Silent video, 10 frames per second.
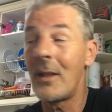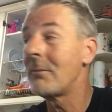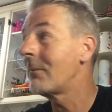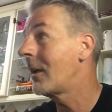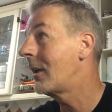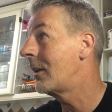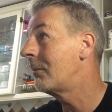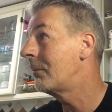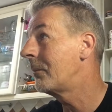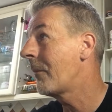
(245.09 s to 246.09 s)
that.
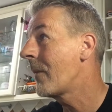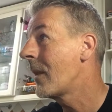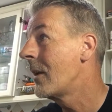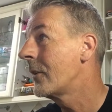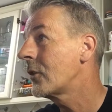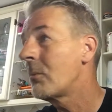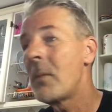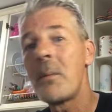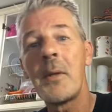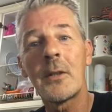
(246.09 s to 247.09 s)
So
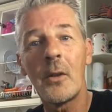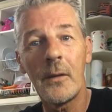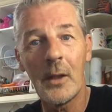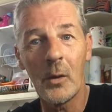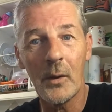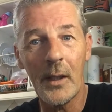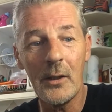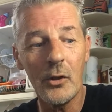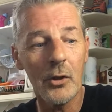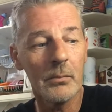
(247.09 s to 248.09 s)
maybe it's not the old
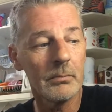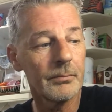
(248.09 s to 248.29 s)
age.